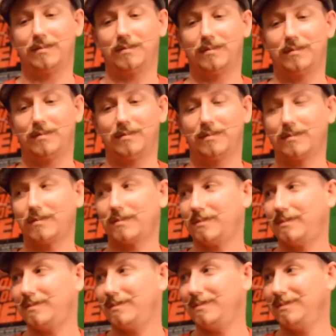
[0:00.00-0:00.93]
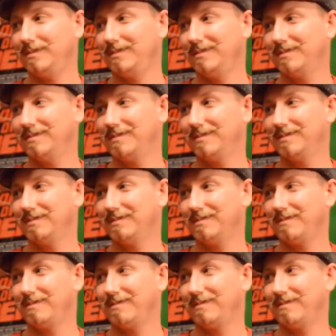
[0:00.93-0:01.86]

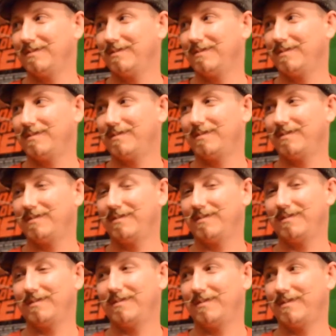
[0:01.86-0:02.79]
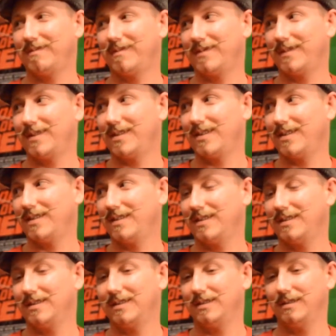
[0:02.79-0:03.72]

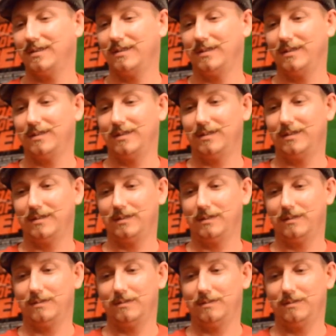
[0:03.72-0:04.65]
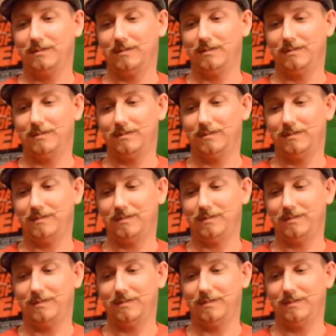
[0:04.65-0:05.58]

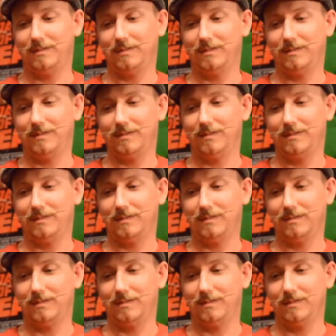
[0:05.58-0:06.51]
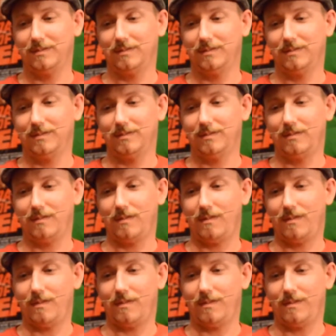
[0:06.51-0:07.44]

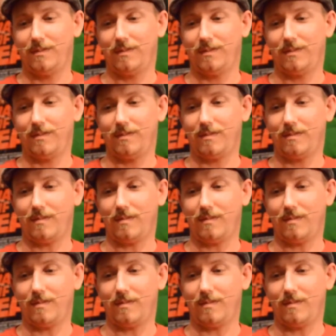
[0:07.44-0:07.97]
This person isn't speaking.